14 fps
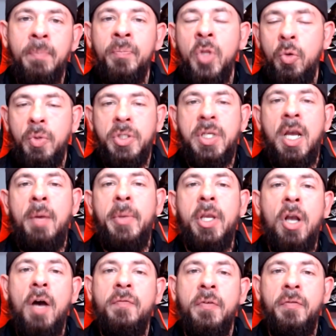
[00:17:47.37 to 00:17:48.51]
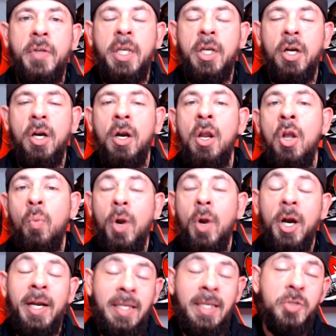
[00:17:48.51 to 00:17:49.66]
who was coming off of a year where
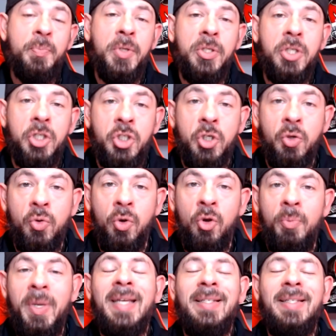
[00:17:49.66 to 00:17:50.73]
his position group